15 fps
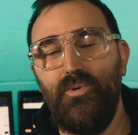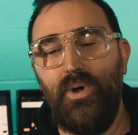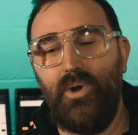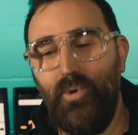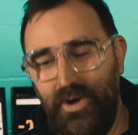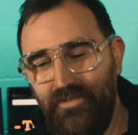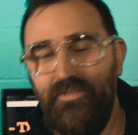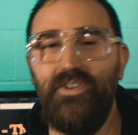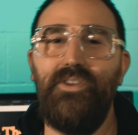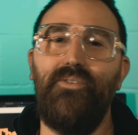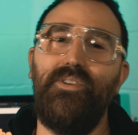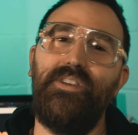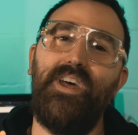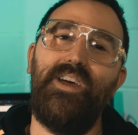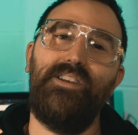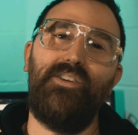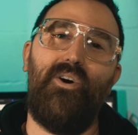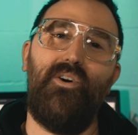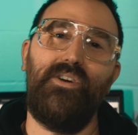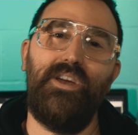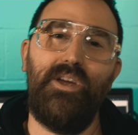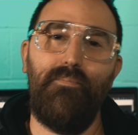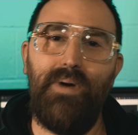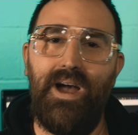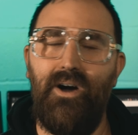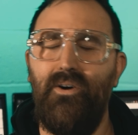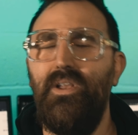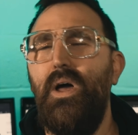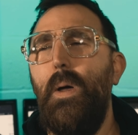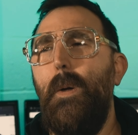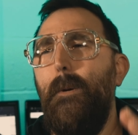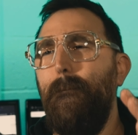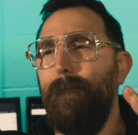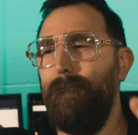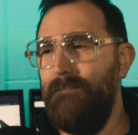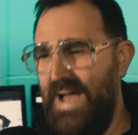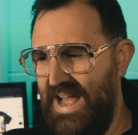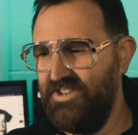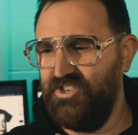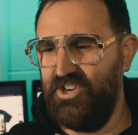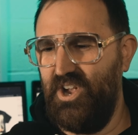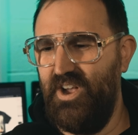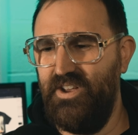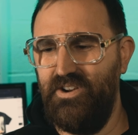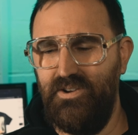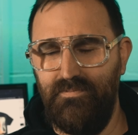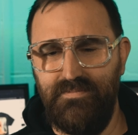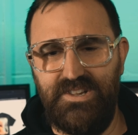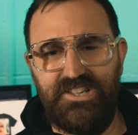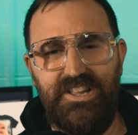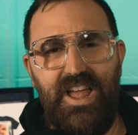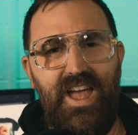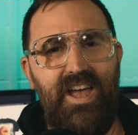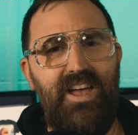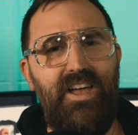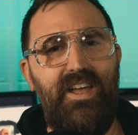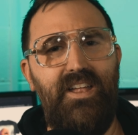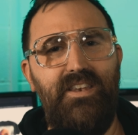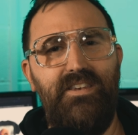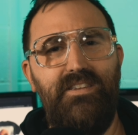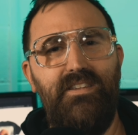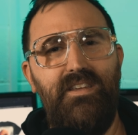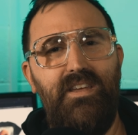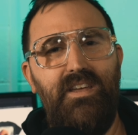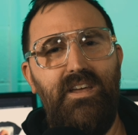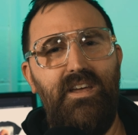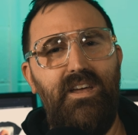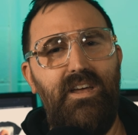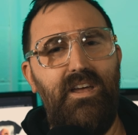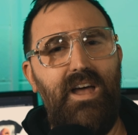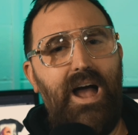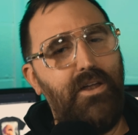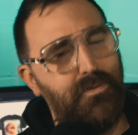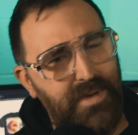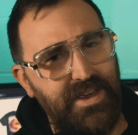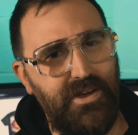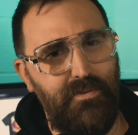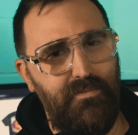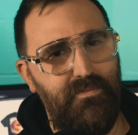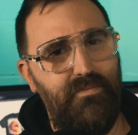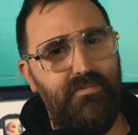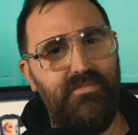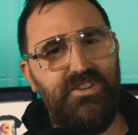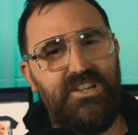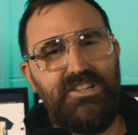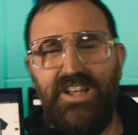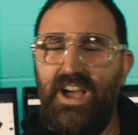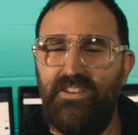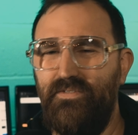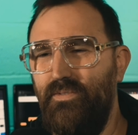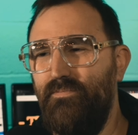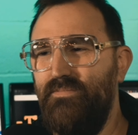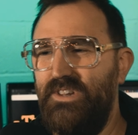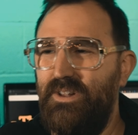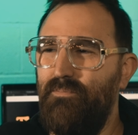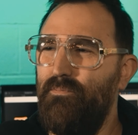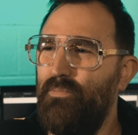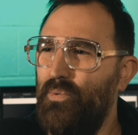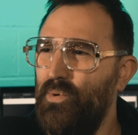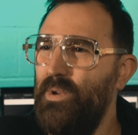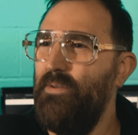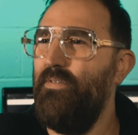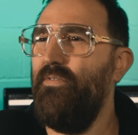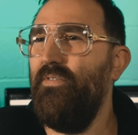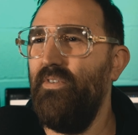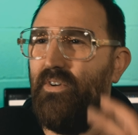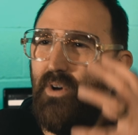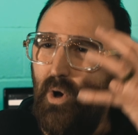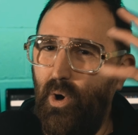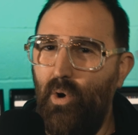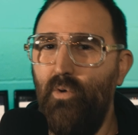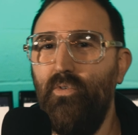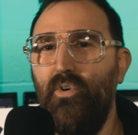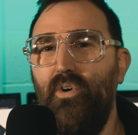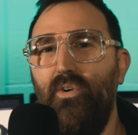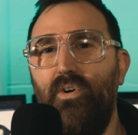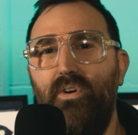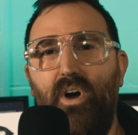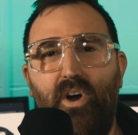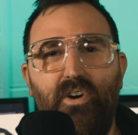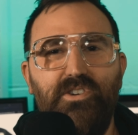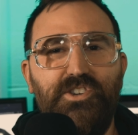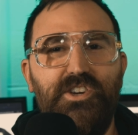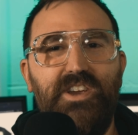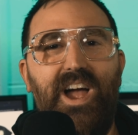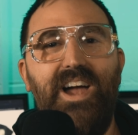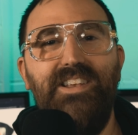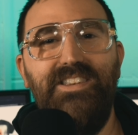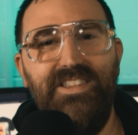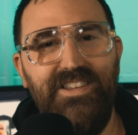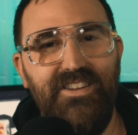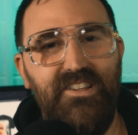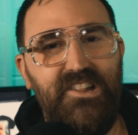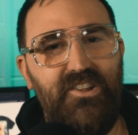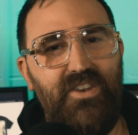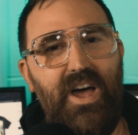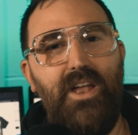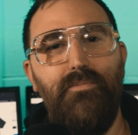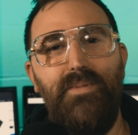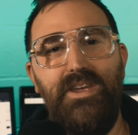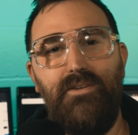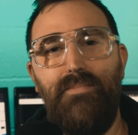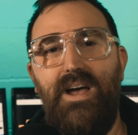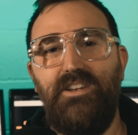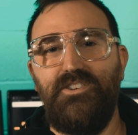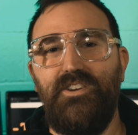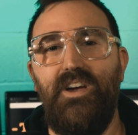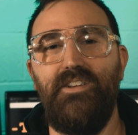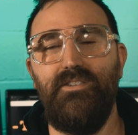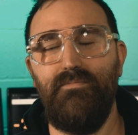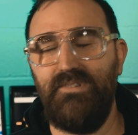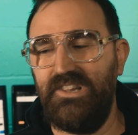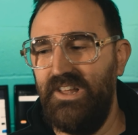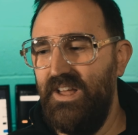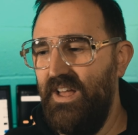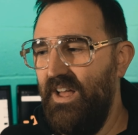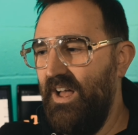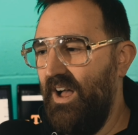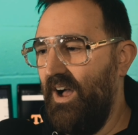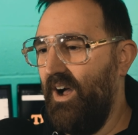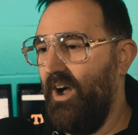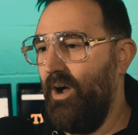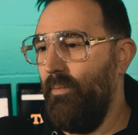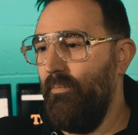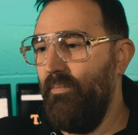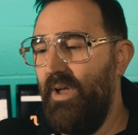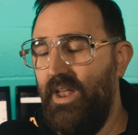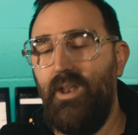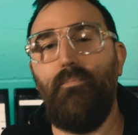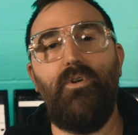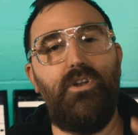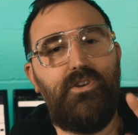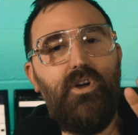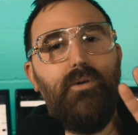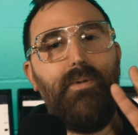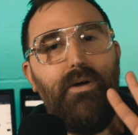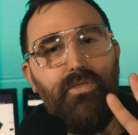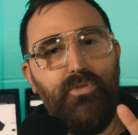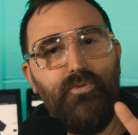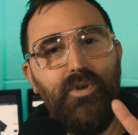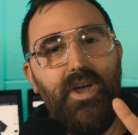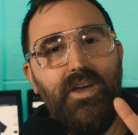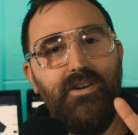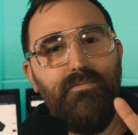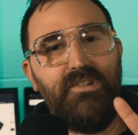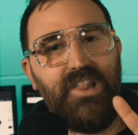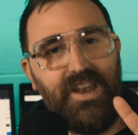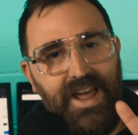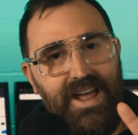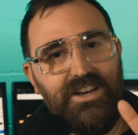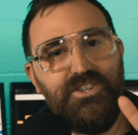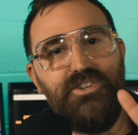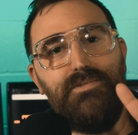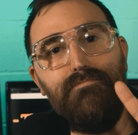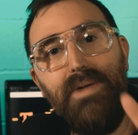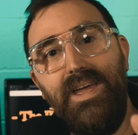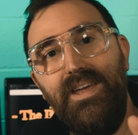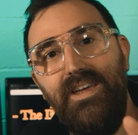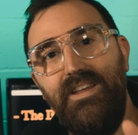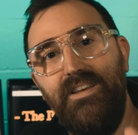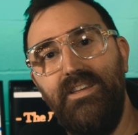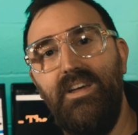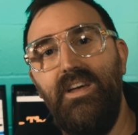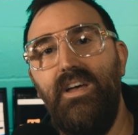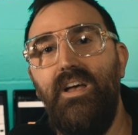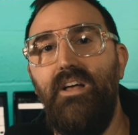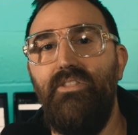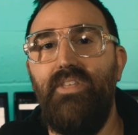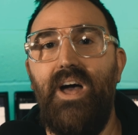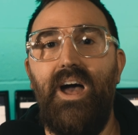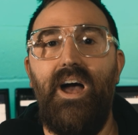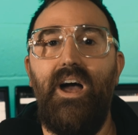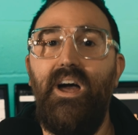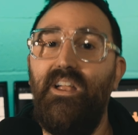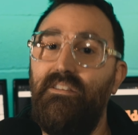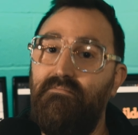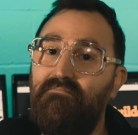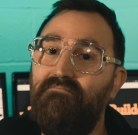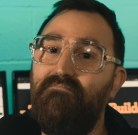to do a quick video today talking about magic items and how to make them. Just kind of some brief overarching ideas on how to make magic items. And I'm going to talk about 3 items that I actually made that